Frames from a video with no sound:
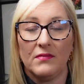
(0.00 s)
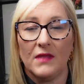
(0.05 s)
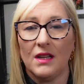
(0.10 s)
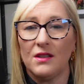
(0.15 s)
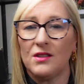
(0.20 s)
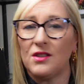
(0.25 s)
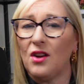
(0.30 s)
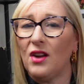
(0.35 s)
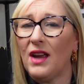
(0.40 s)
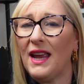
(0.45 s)

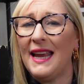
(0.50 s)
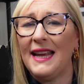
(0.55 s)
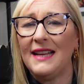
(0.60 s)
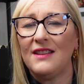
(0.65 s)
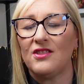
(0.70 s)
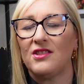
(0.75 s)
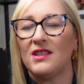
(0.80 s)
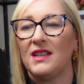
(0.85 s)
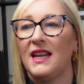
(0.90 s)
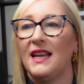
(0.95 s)
So
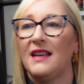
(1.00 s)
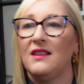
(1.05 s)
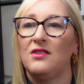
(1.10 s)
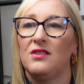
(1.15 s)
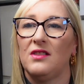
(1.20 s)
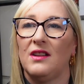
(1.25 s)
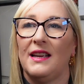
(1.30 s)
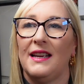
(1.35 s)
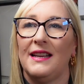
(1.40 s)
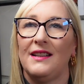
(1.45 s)
ages and
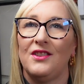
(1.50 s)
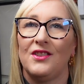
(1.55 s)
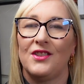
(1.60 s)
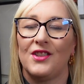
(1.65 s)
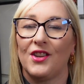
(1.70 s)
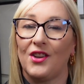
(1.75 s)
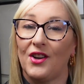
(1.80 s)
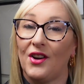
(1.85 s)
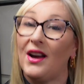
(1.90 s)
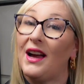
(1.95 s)
ages
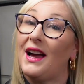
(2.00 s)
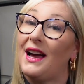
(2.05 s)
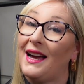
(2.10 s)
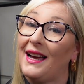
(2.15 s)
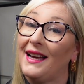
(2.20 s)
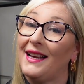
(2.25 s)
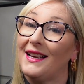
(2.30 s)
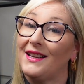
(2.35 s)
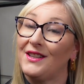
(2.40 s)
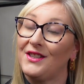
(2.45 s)
ago
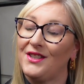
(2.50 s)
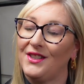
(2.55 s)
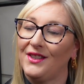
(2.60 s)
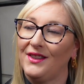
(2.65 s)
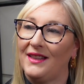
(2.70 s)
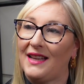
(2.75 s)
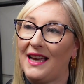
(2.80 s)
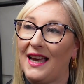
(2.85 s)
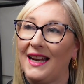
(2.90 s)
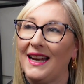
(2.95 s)
I had
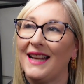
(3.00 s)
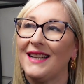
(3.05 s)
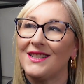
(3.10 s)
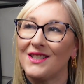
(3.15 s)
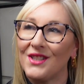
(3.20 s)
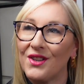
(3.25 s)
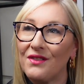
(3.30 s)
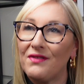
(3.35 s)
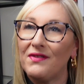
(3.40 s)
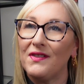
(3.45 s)
done that, and I'd
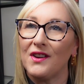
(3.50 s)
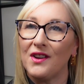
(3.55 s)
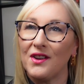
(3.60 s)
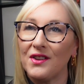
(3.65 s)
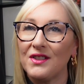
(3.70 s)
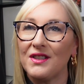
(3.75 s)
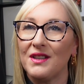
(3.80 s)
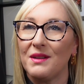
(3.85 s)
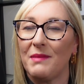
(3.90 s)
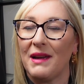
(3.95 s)
sort of
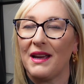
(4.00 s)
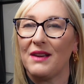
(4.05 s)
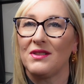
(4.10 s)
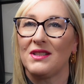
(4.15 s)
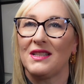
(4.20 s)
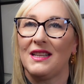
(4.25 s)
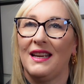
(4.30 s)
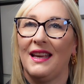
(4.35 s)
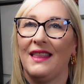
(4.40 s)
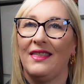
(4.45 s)
forgotten
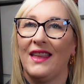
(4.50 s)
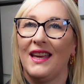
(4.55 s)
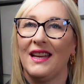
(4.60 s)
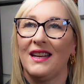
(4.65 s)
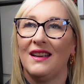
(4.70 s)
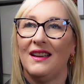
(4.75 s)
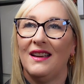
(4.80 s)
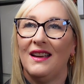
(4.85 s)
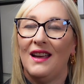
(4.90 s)
about it, and then